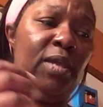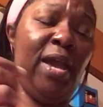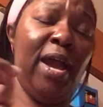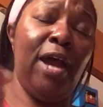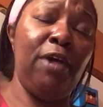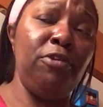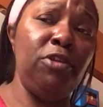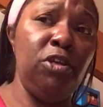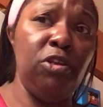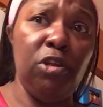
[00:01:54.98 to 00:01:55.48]

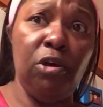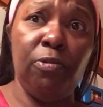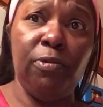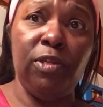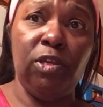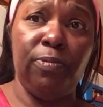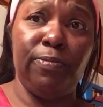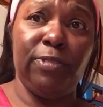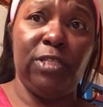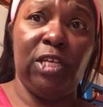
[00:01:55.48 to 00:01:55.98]
How do you know when
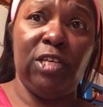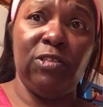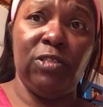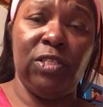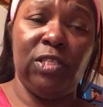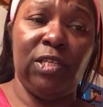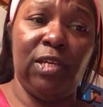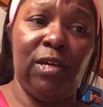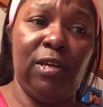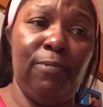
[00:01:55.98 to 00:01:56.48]
your potatoes
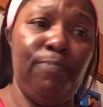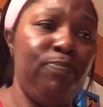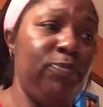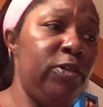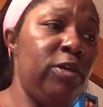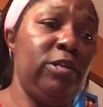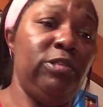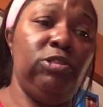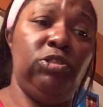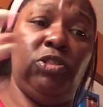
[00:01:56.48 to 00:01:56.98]
are done?
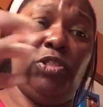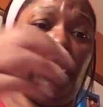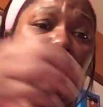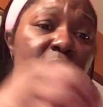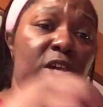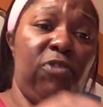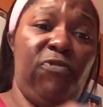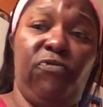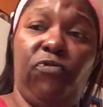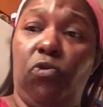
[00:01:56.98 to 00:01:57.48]
You just
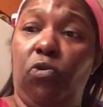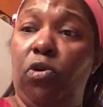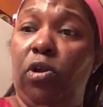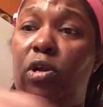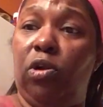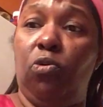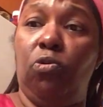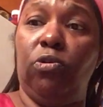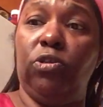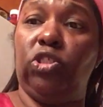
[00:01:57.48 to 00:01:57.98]
take a fork
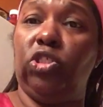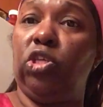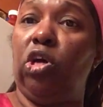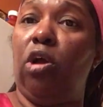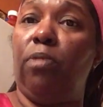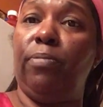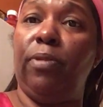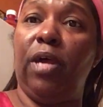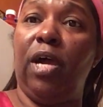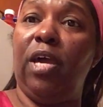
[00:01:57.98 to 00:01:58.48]
or a
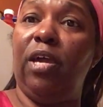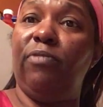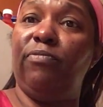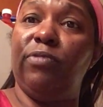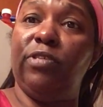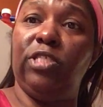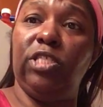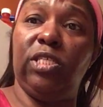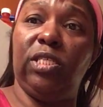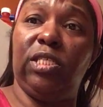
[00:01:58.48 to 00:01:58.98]
sharp knife
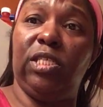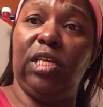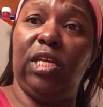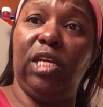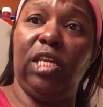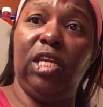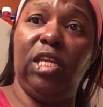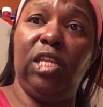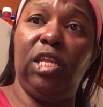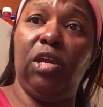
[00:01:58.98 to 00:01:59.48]
and just stick
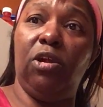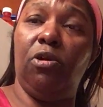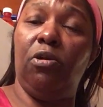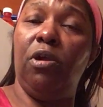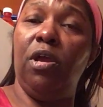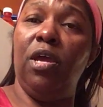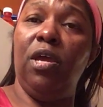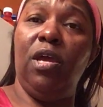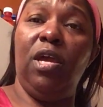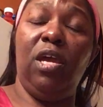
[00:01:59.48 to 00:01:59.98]
it in there.
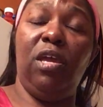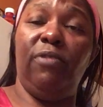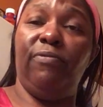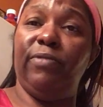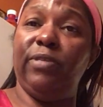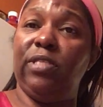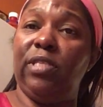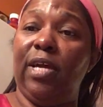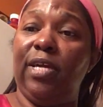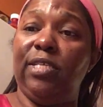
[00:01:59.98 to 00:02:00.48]
And if
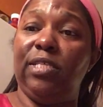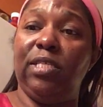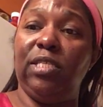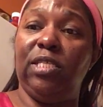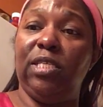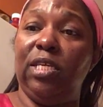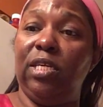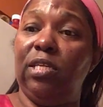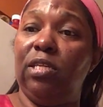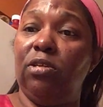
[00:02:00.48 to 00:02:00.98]
it's nice and
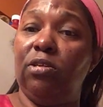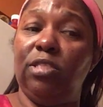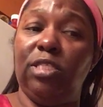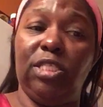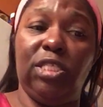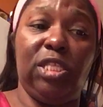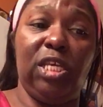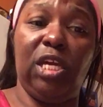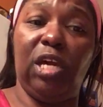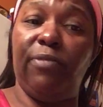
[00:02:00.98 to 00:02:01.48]
tender,
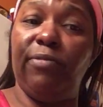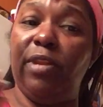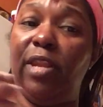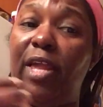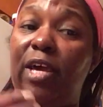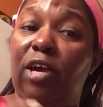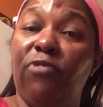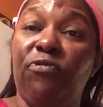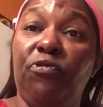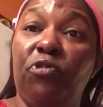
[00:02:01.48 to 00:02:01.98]
just think of it
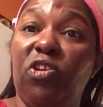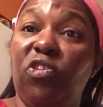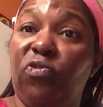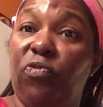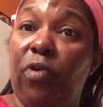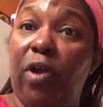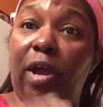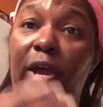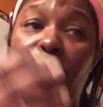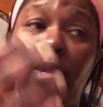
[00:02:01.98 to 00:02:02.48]
like a French
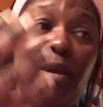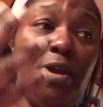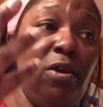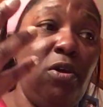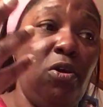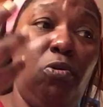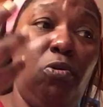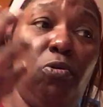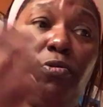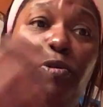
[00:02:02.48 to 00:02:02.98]
fry
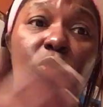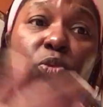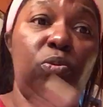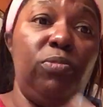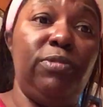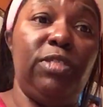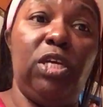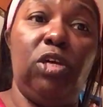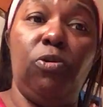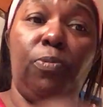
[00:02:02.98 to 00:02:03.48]
or a
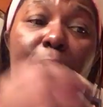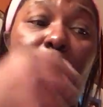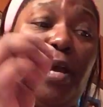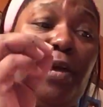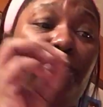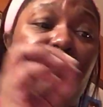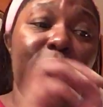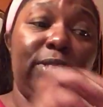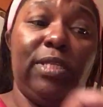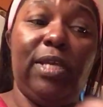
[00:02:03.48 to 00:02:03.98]
sweet potato pie.
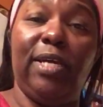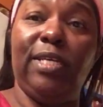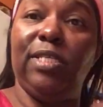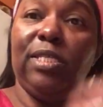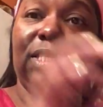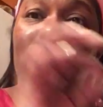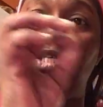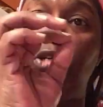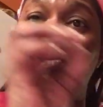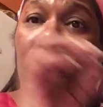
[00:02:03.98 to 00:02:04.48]
If it's nice
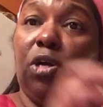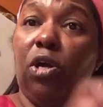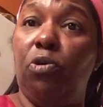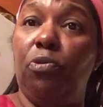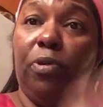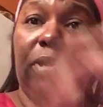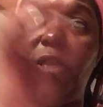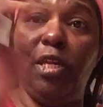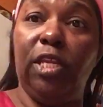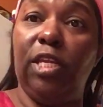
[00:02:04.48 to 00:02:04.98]
and tender,
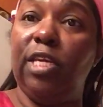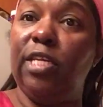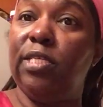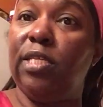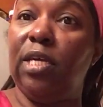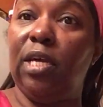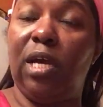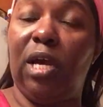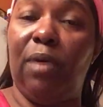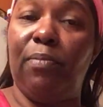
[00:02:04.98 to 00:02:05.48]
go in and
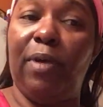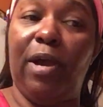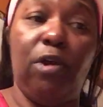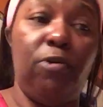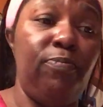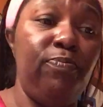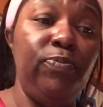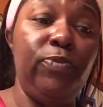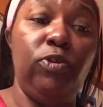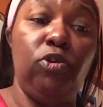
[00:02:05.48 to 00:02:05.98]
easy and come
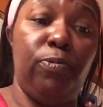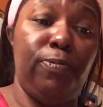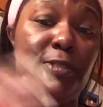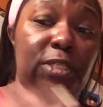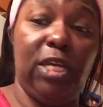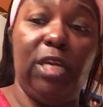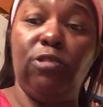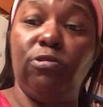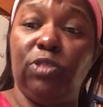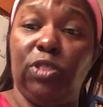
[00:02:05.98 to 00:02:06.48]
out, your
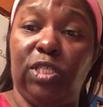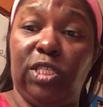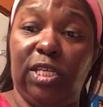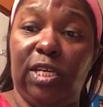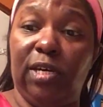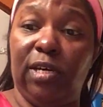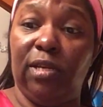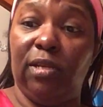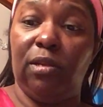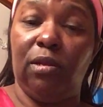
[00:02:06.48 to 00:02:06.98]
potatoes are
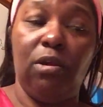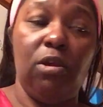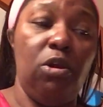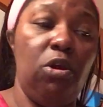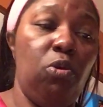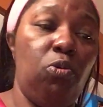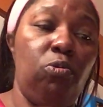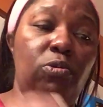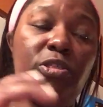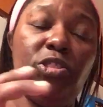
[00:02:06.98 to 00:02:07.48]

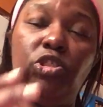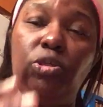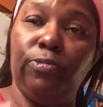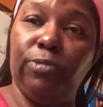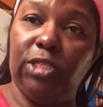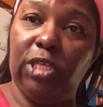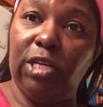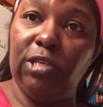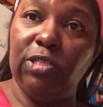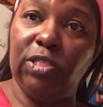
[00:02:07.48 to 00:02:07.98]
done. Once your
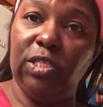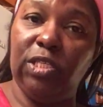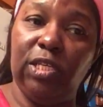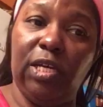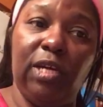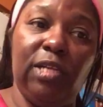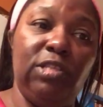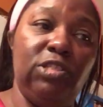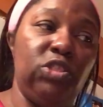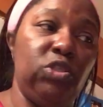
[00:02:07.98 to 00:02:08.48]
potatoes are
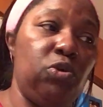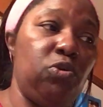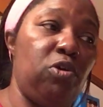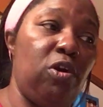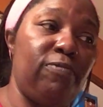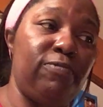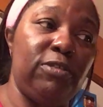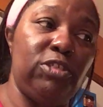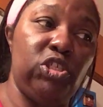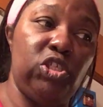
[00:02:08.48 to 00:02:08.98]
done, you turn
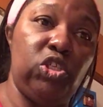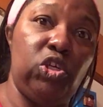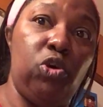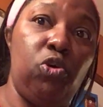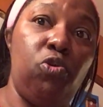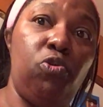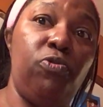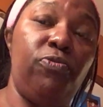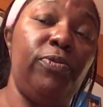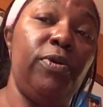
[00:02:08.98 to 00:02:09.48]
off the
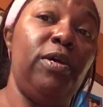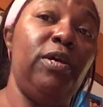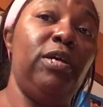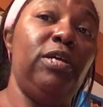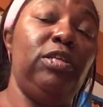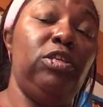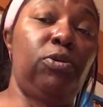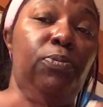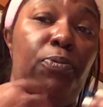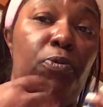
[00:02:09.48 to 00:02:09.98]
stove.
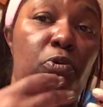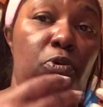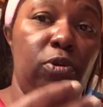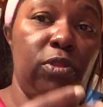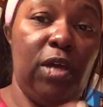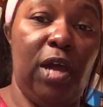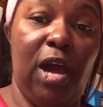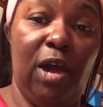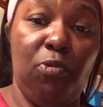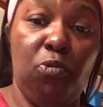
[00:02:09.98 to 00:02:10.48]
You pour
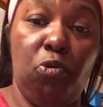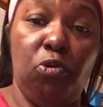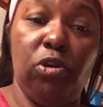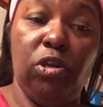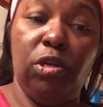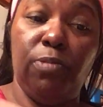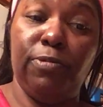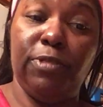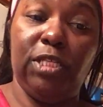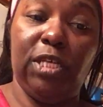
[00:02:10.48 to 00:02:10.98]
the hot water
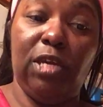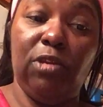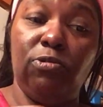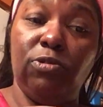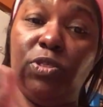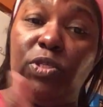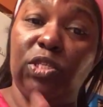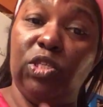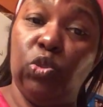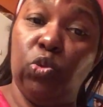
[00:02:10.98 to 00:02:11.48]
and the
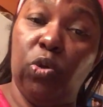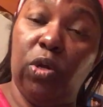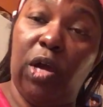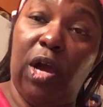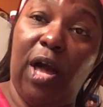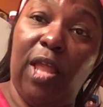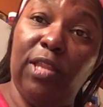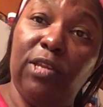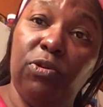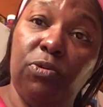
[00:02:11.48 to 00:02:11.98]
potatoes into a
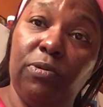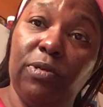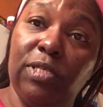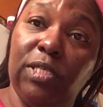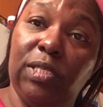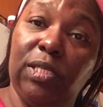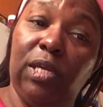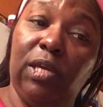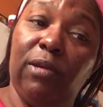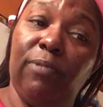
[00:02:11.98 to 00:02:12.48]
colander in the
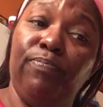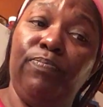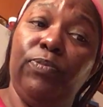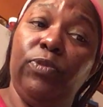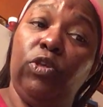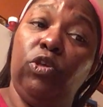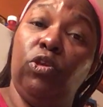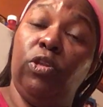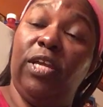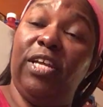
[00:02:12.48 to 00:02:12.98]
sink.
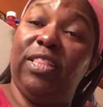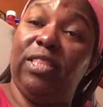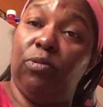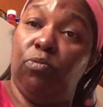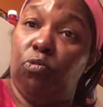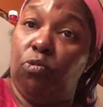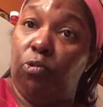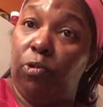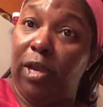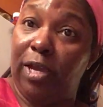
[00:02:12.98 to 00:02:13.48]
You let
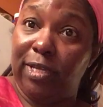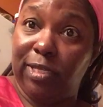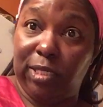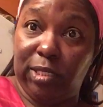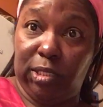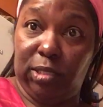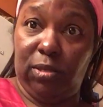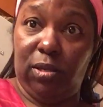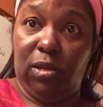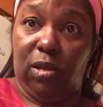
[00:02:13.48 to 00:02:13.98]
them
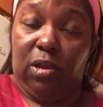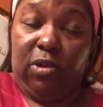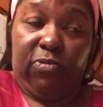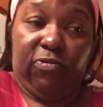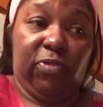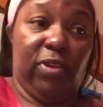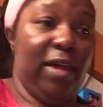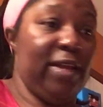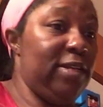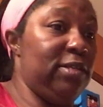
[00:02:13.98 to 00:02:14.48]
rest
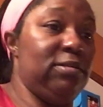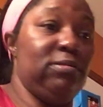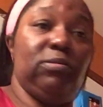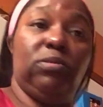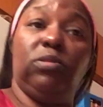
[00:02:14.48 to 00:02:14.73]
for like